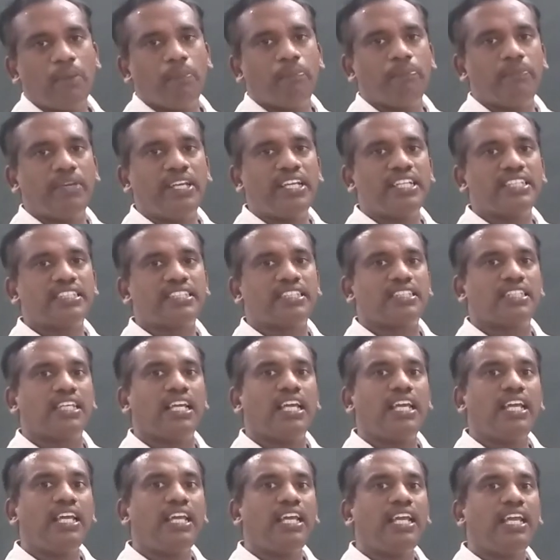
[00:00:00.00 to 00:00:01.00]
Means
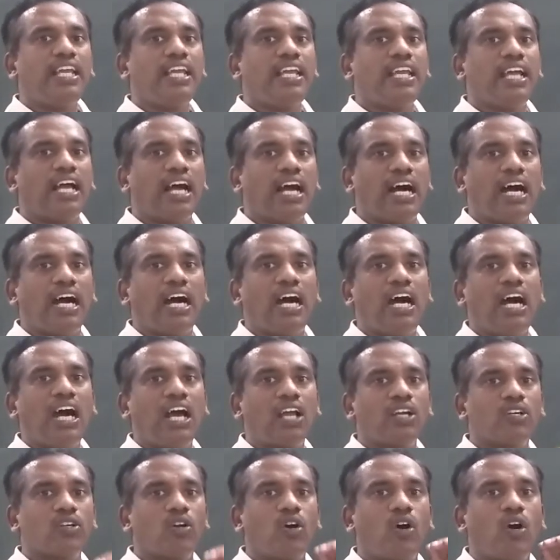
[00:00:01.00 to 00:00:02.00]
they are